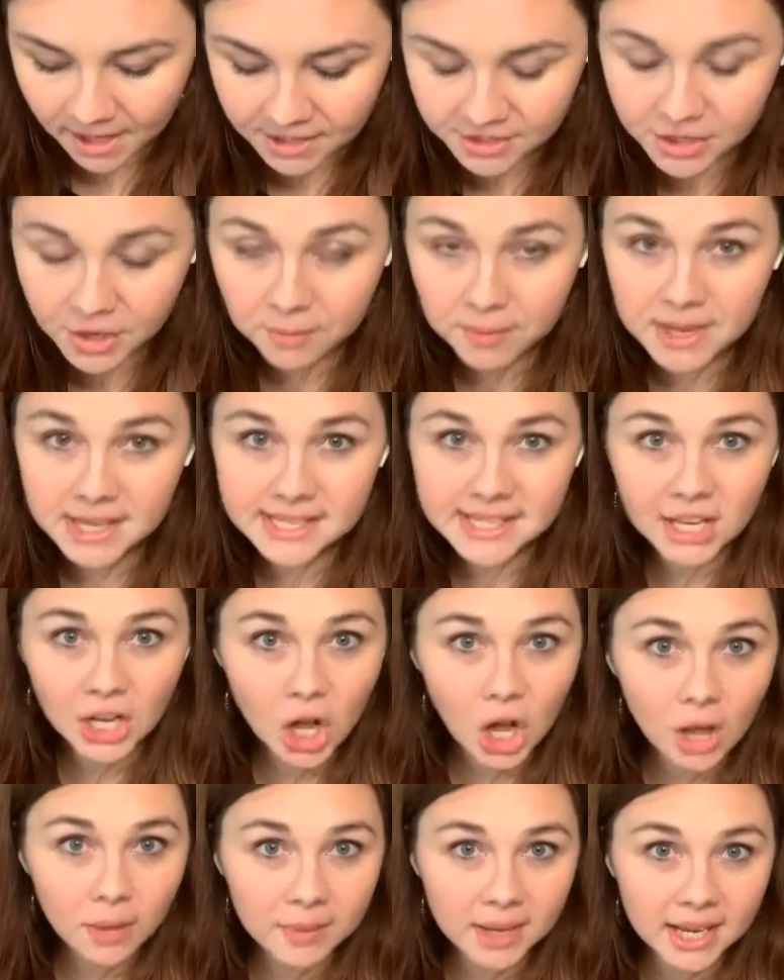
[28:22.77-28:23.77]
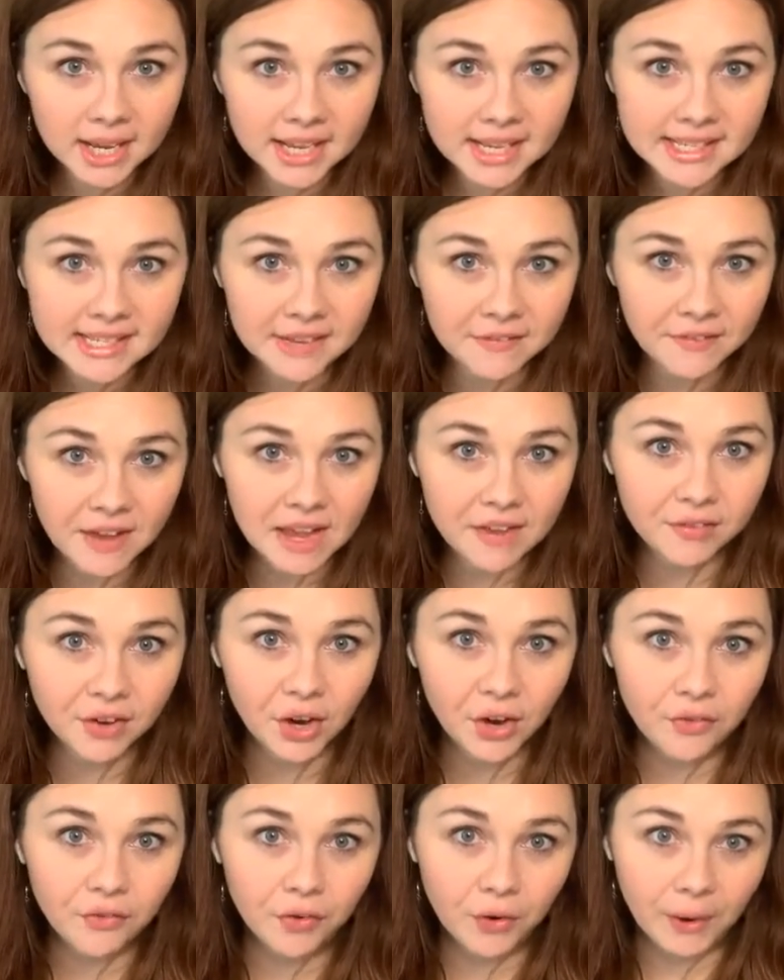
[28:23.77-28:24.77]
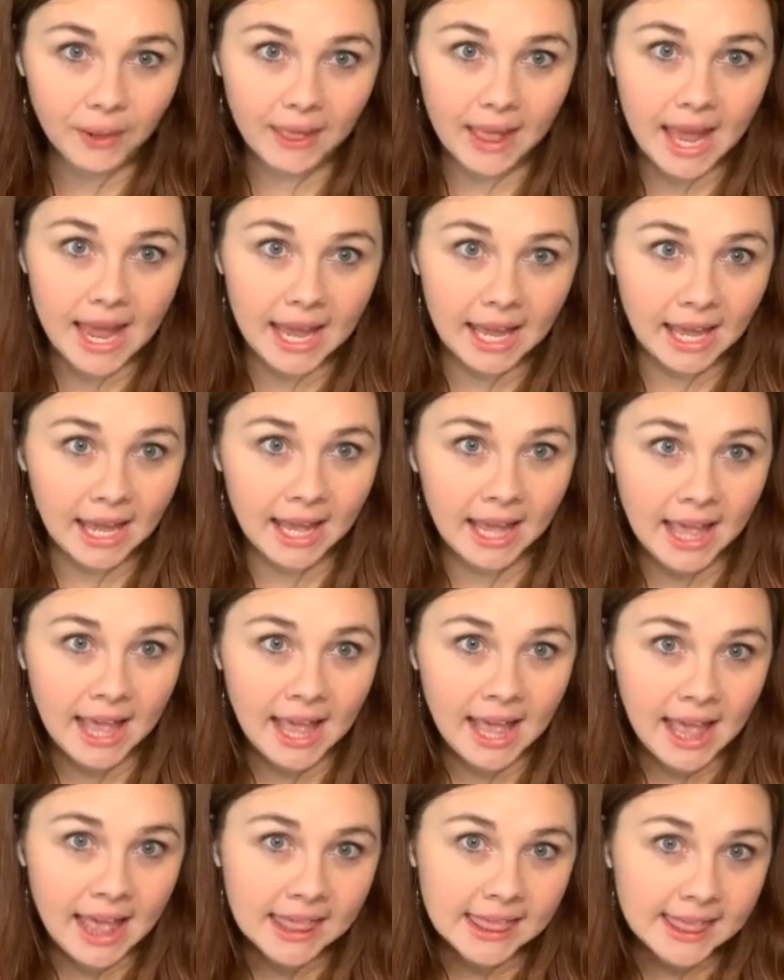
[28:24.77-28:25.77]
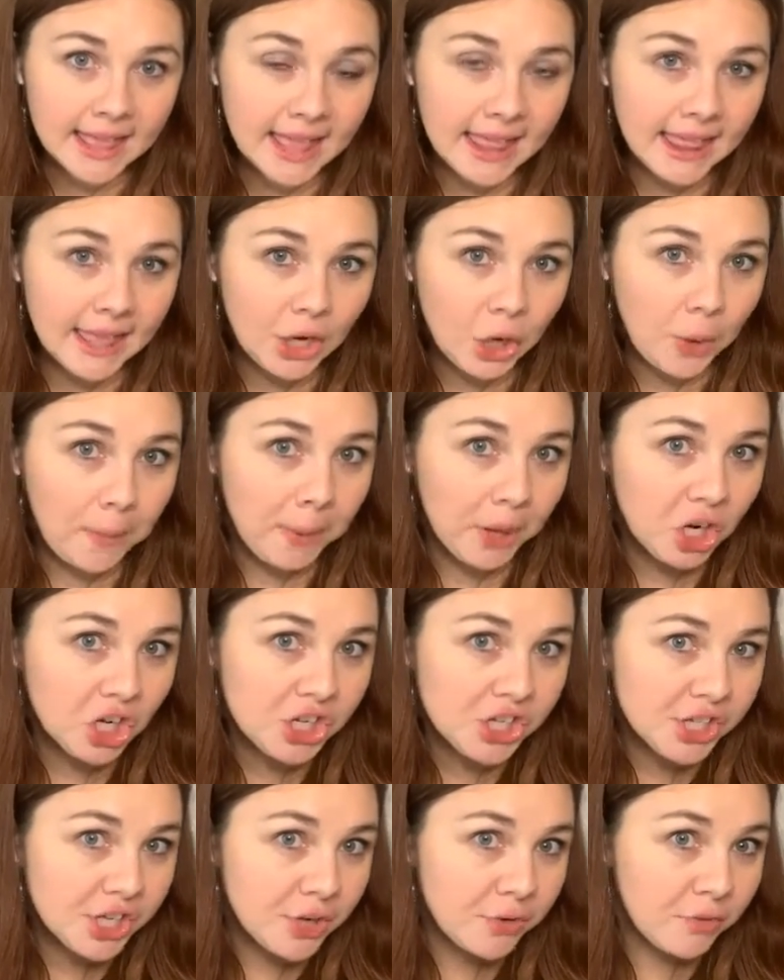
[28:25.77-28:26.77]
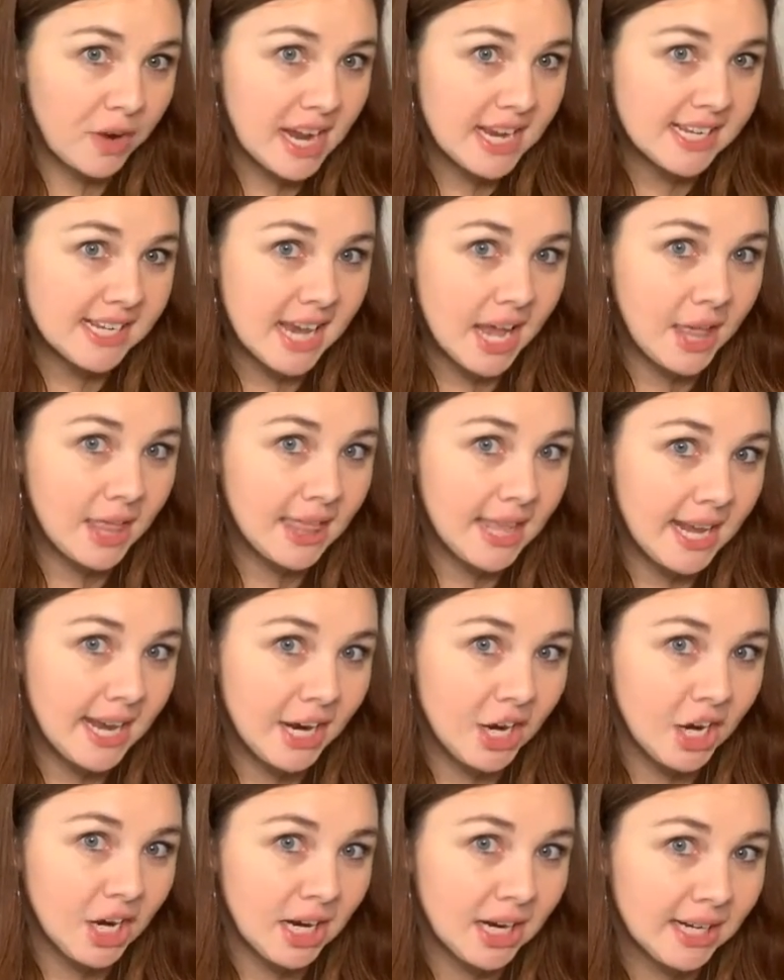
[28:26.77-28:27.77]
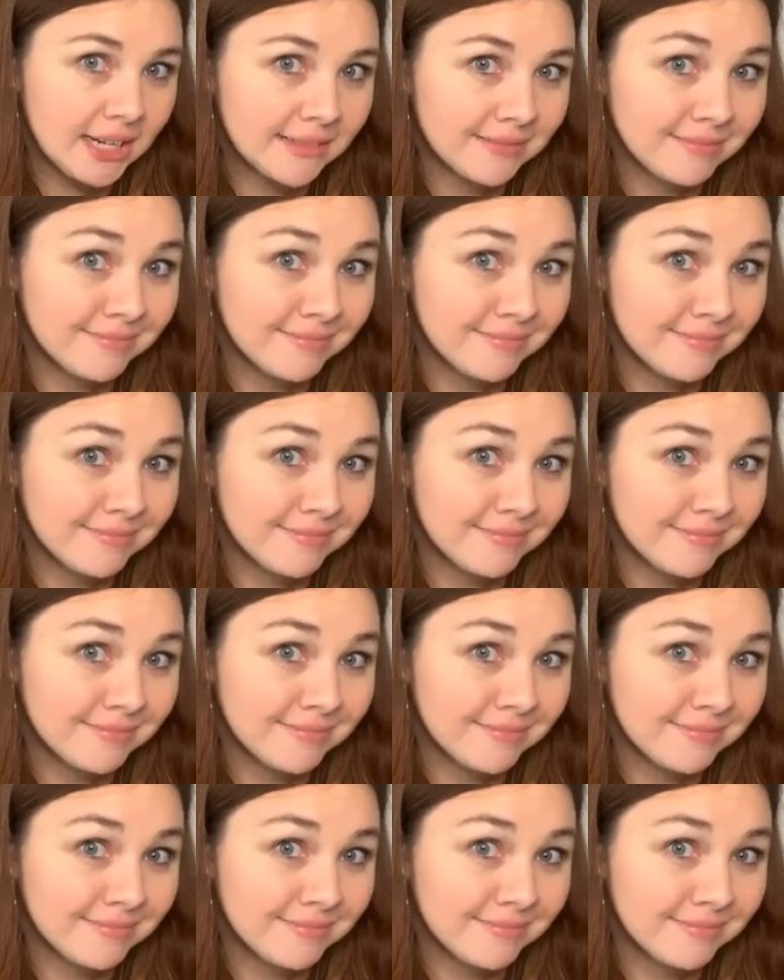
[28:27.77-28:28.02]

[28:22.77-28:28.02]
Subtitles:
So peace and calming is a favorite for like the little person right down there